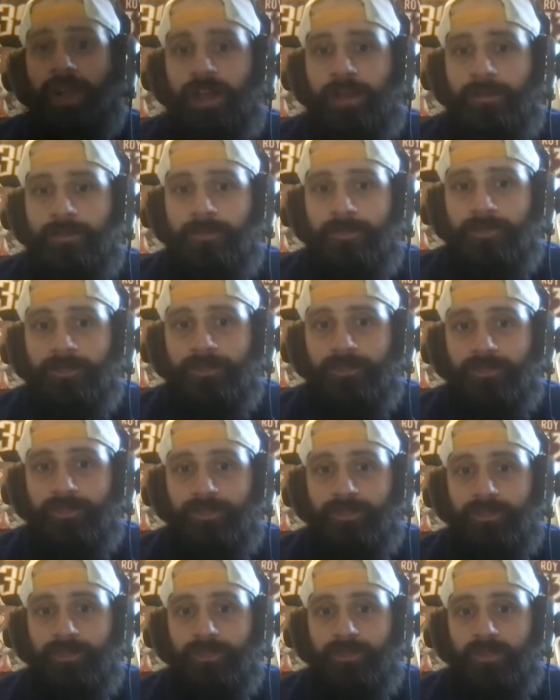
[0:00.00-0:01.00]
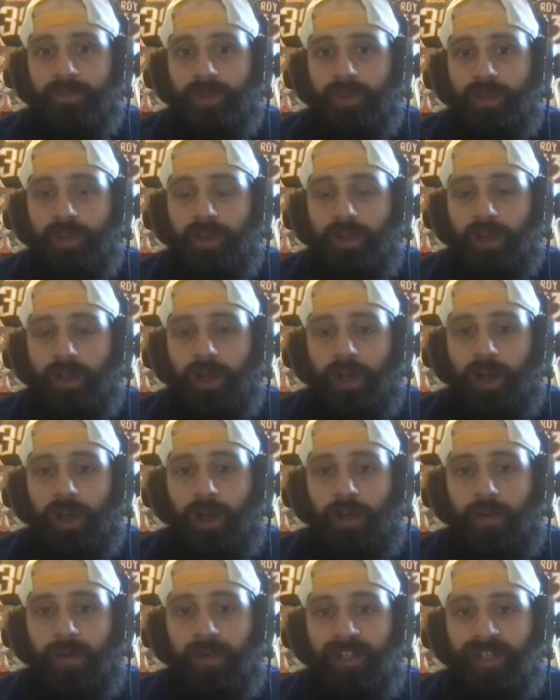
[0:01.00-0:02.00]
him,
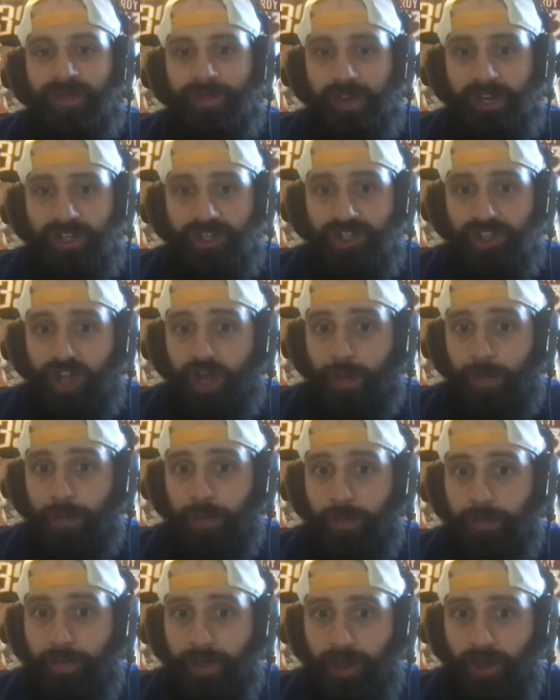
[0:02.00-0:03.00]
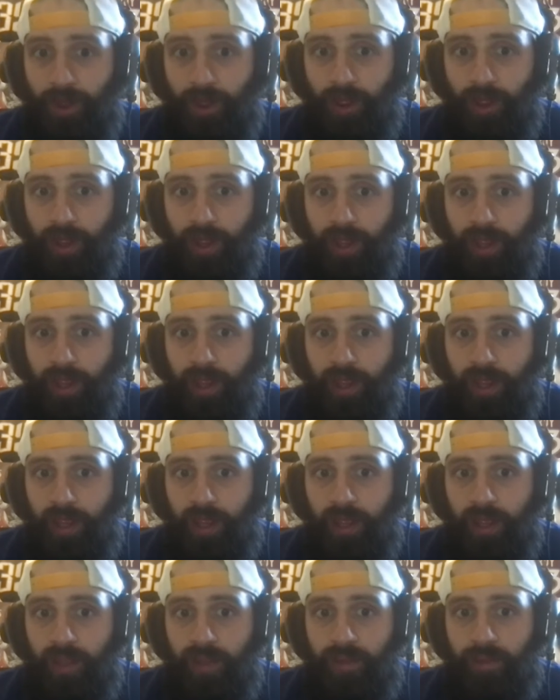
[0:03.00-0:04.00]
especially up the middle,
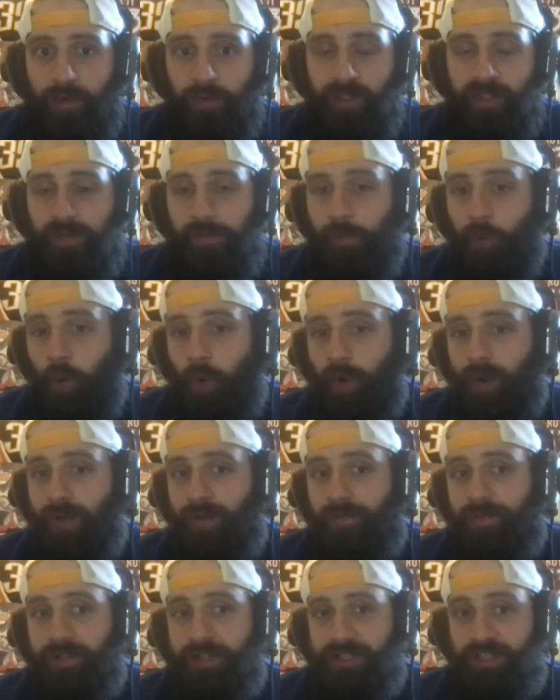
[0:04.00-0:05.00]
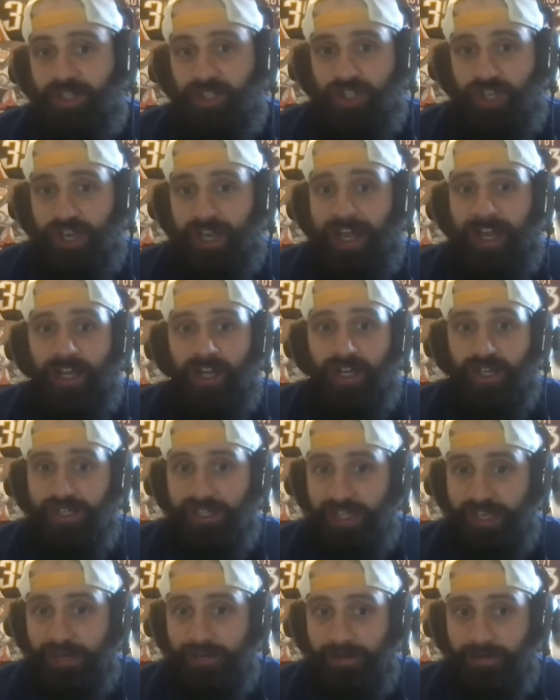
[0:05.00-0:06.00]
the most important position on your
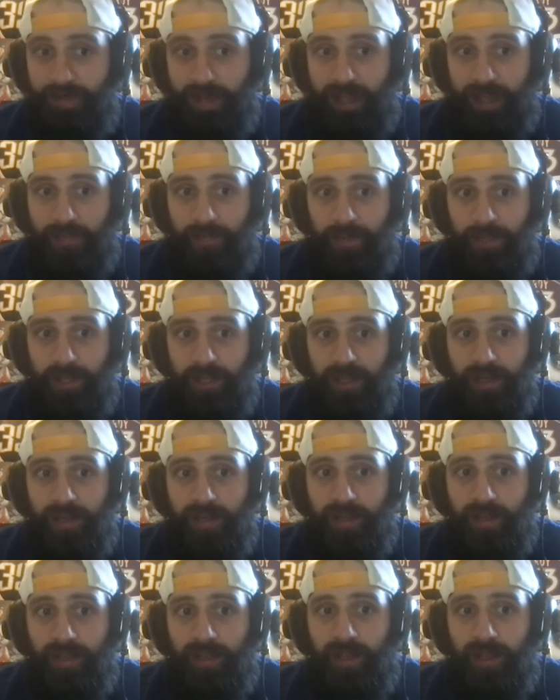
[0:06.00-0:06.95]
team, in my opinion,